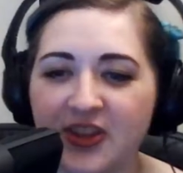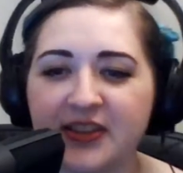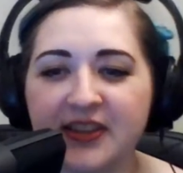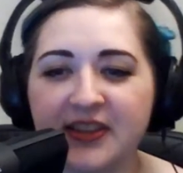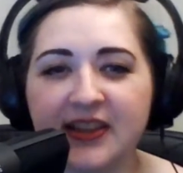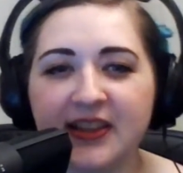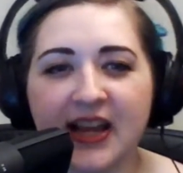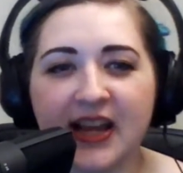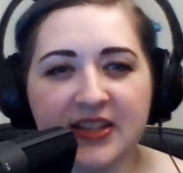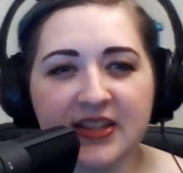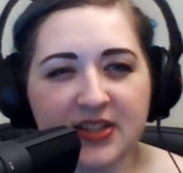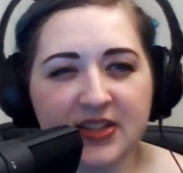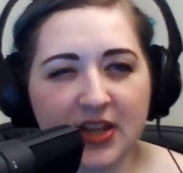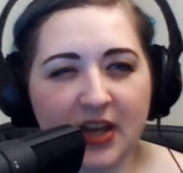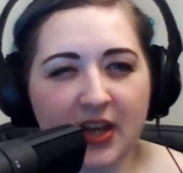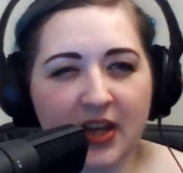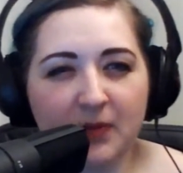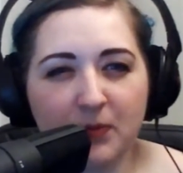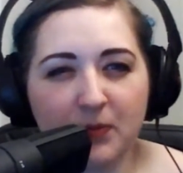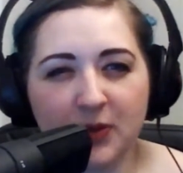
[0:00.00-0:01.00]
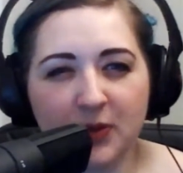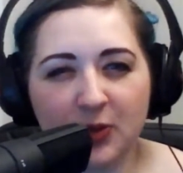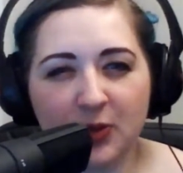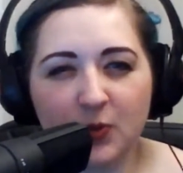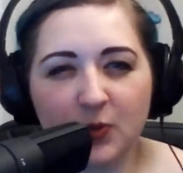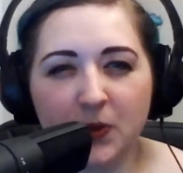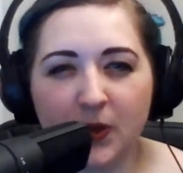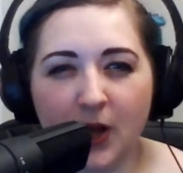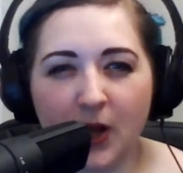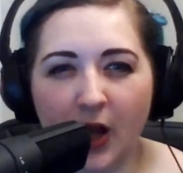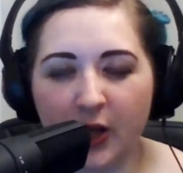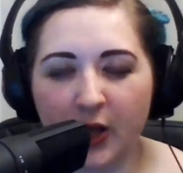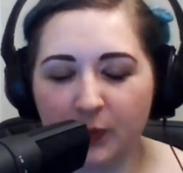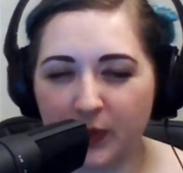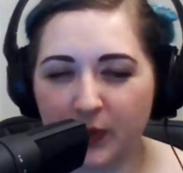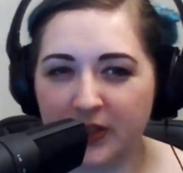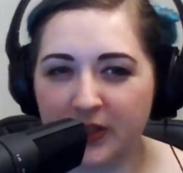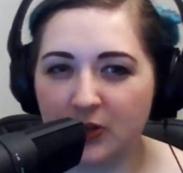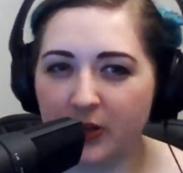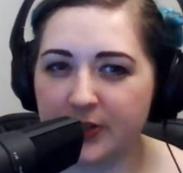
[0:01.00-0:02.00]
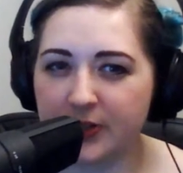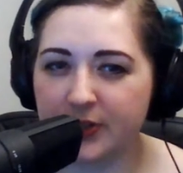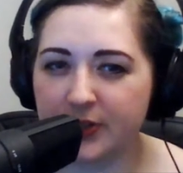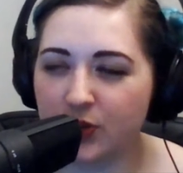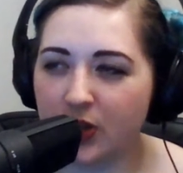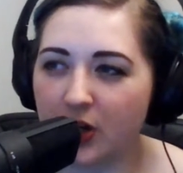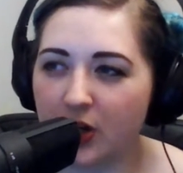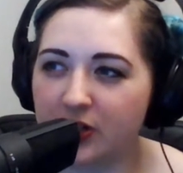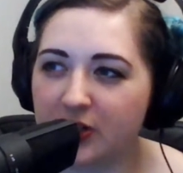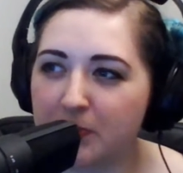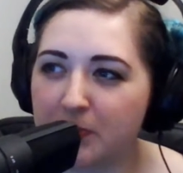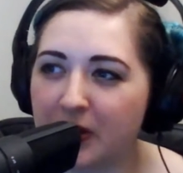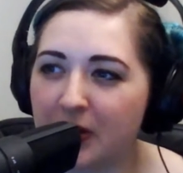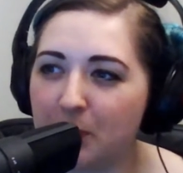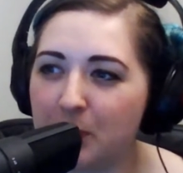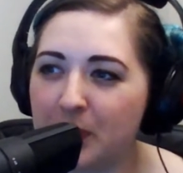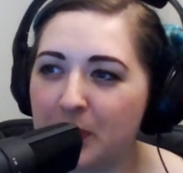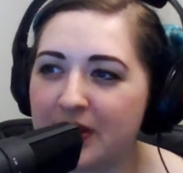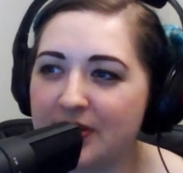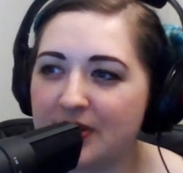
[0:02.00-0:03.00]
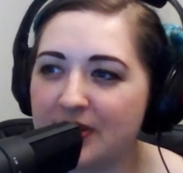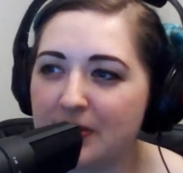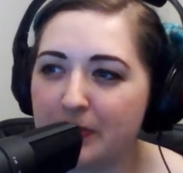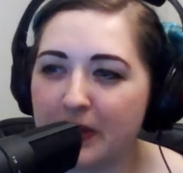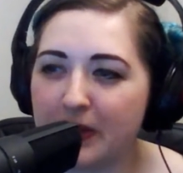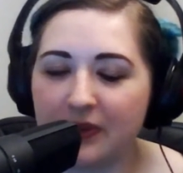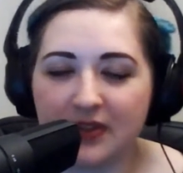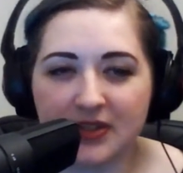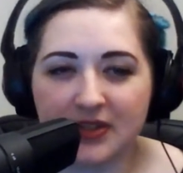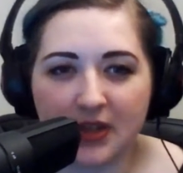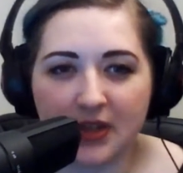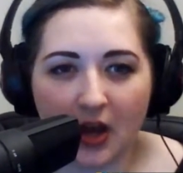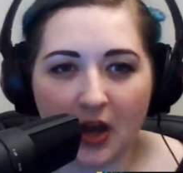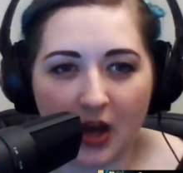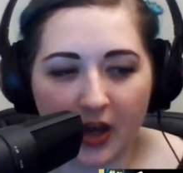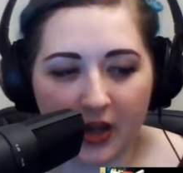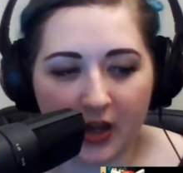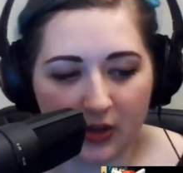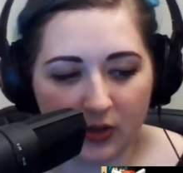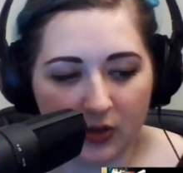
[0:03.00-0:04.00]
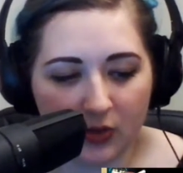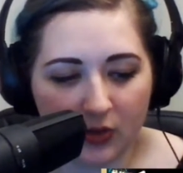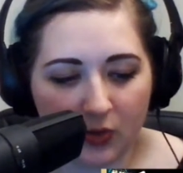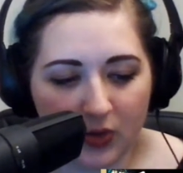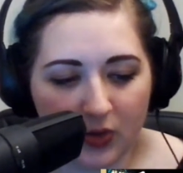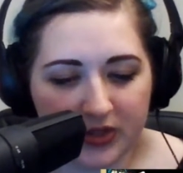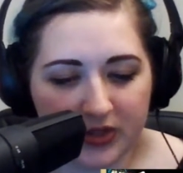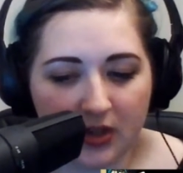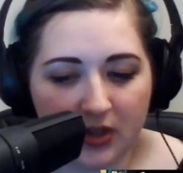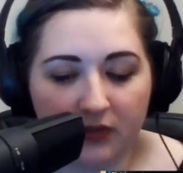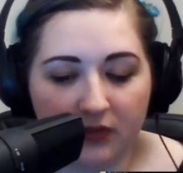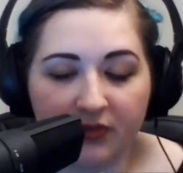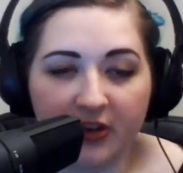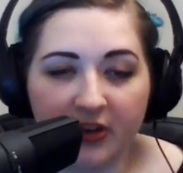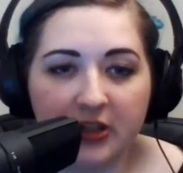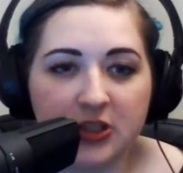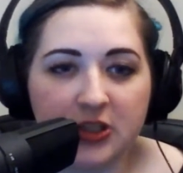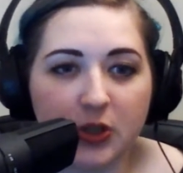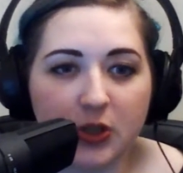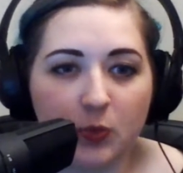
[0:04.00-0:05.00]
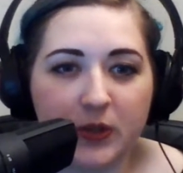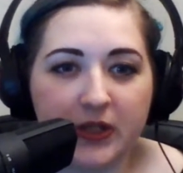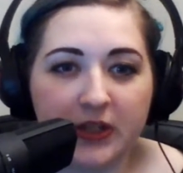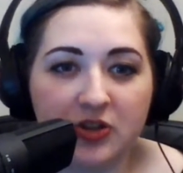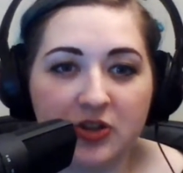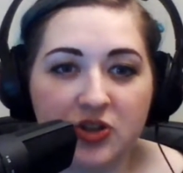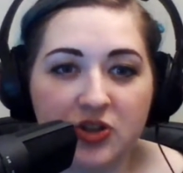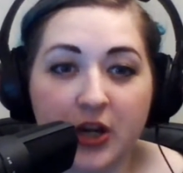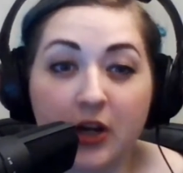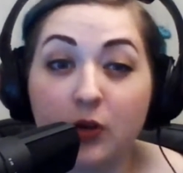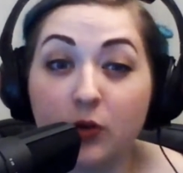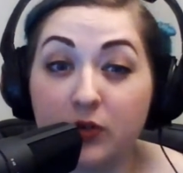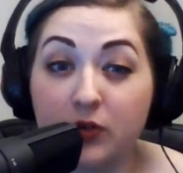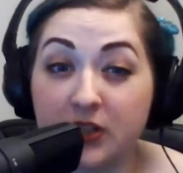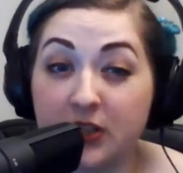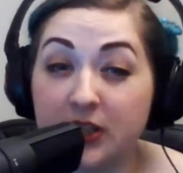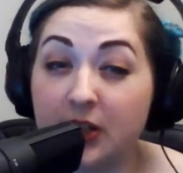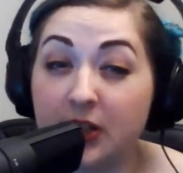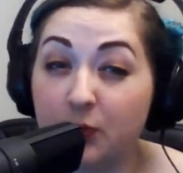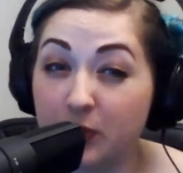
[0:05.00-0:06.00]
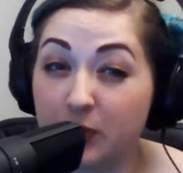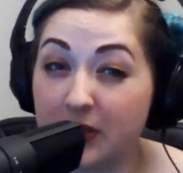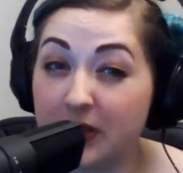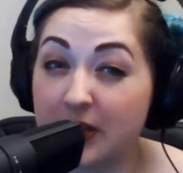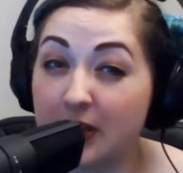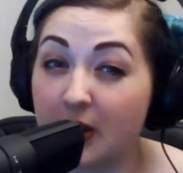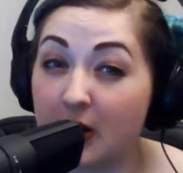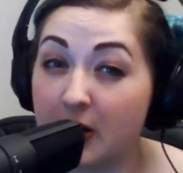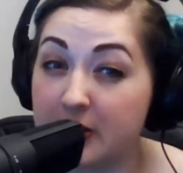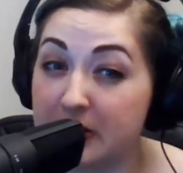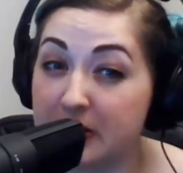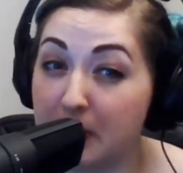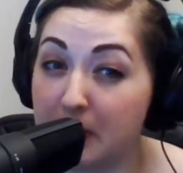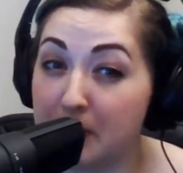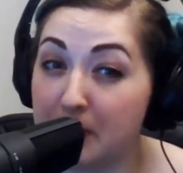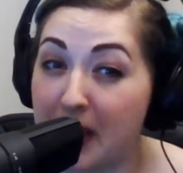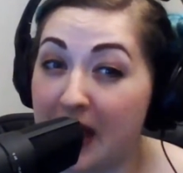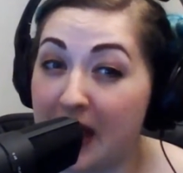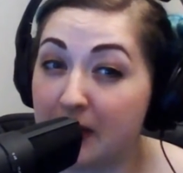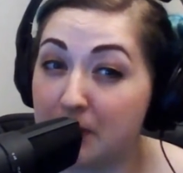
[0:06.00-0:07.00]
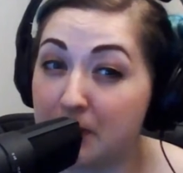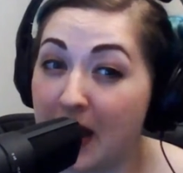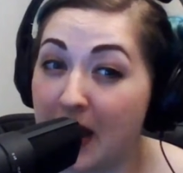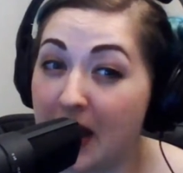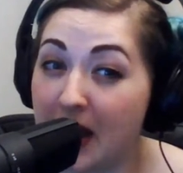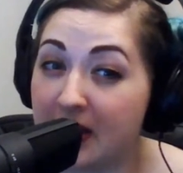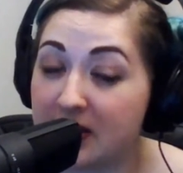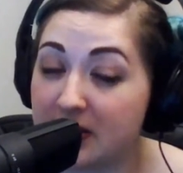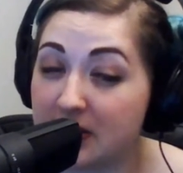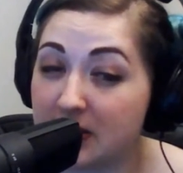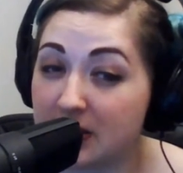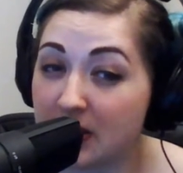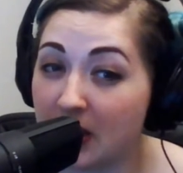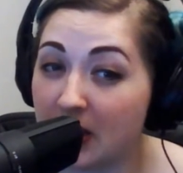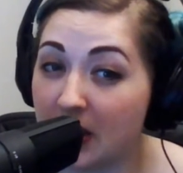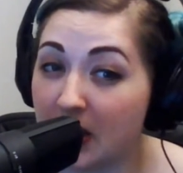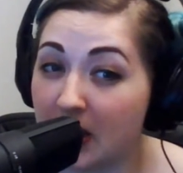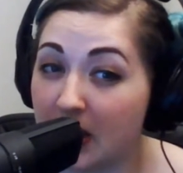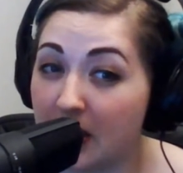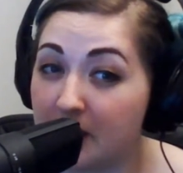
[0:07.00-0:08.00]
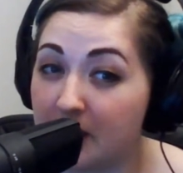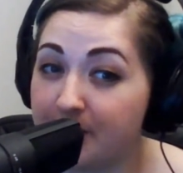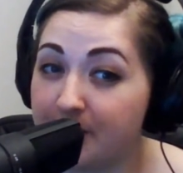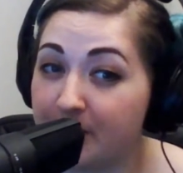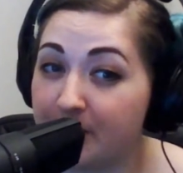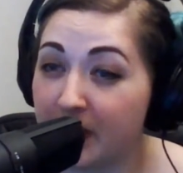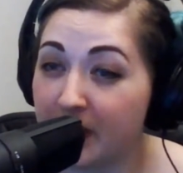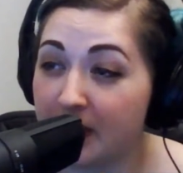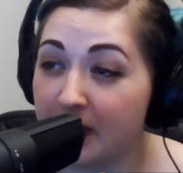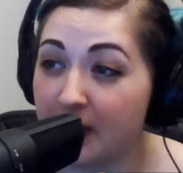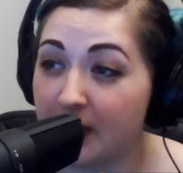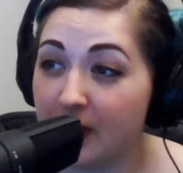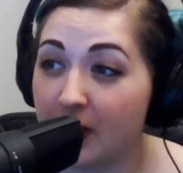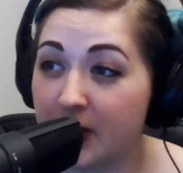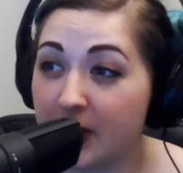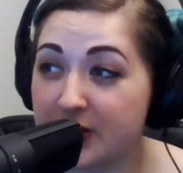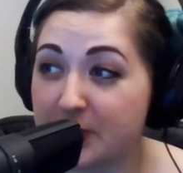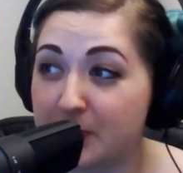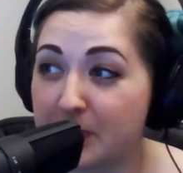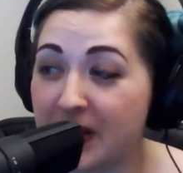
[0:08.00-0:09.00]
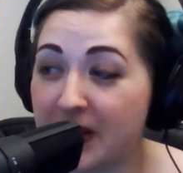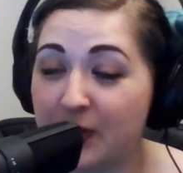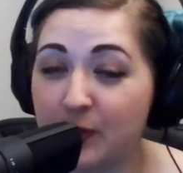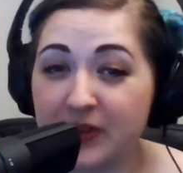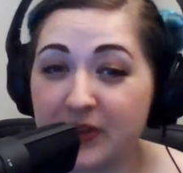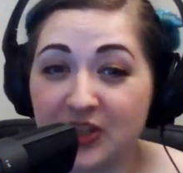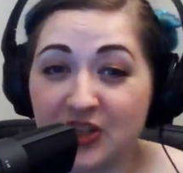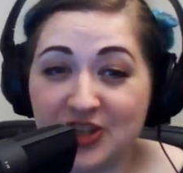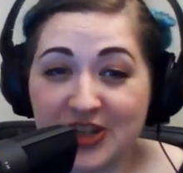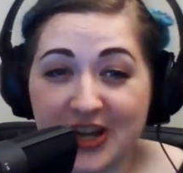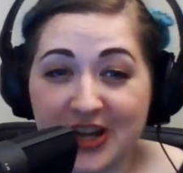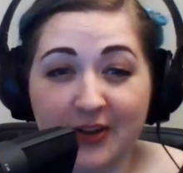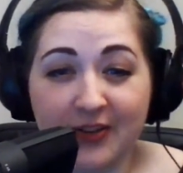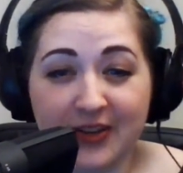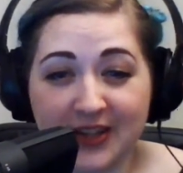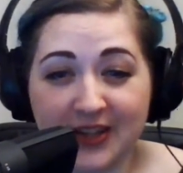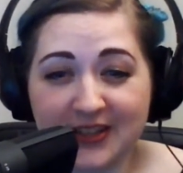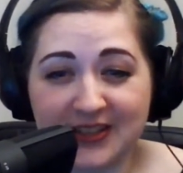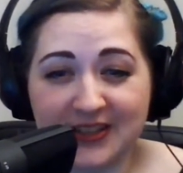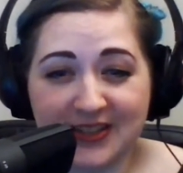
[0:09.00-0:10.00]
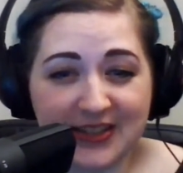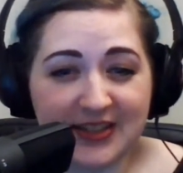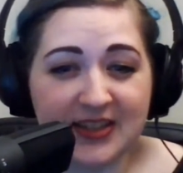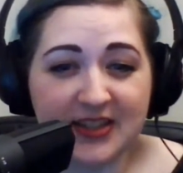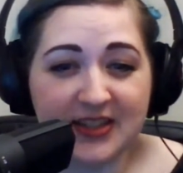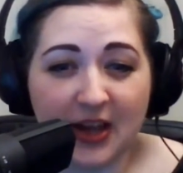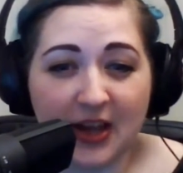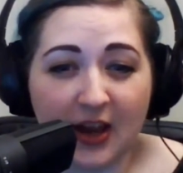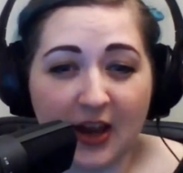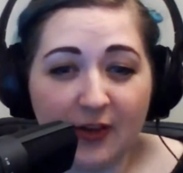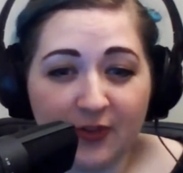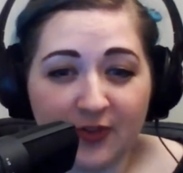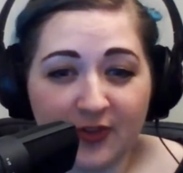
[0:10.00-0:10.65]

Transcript: the last time you were on, we also talked about a piece about this guy who was confined to a wheelchair who did a really awesome Mad Max cosplay with a chariot and stuff.